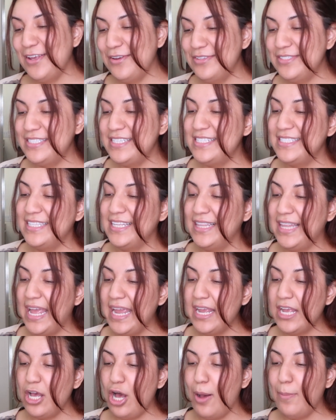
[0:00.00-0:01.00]
used is the
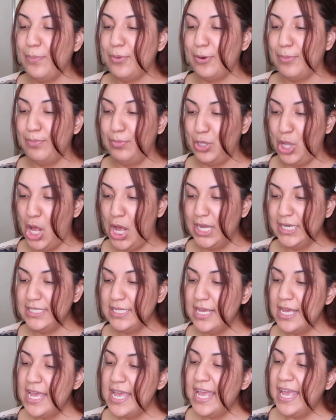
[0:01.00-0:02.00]
light copper blonde.
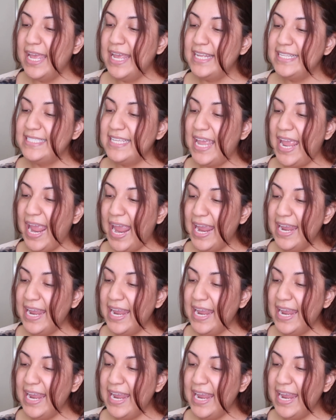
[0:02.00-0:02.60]
It's